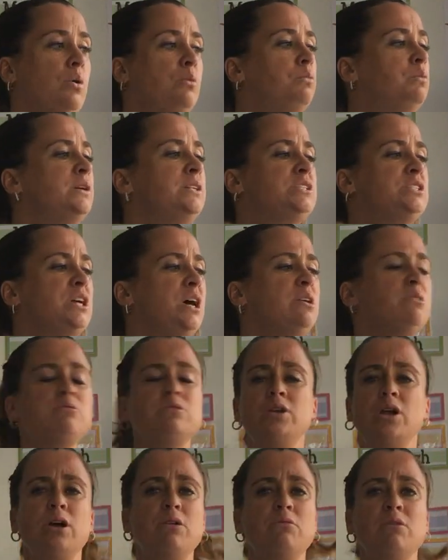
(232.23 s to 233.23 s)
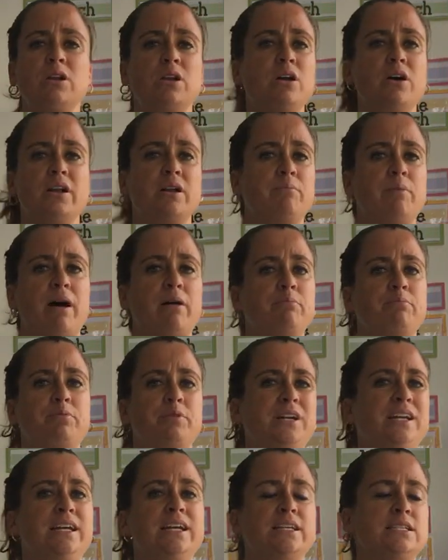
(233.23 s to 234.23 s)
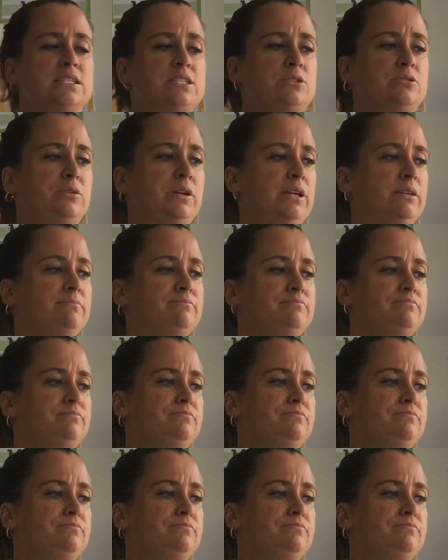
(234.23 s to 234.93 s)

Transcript: We don't know a lot about prehistory.